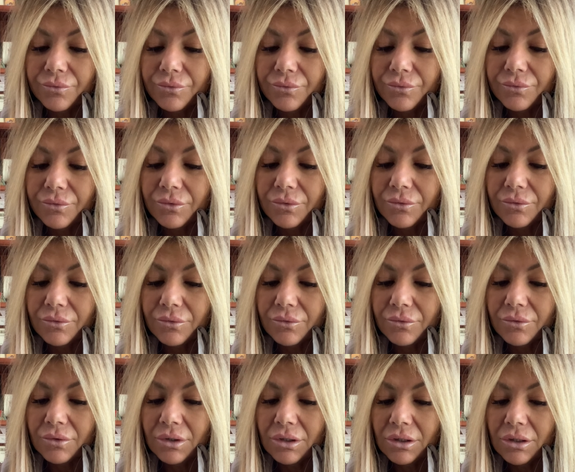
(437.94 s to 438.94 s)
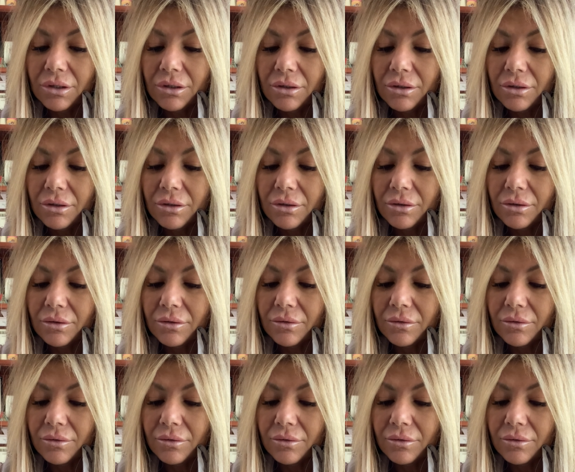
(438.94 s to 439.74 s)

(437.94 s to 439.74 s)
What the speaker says: [no speech]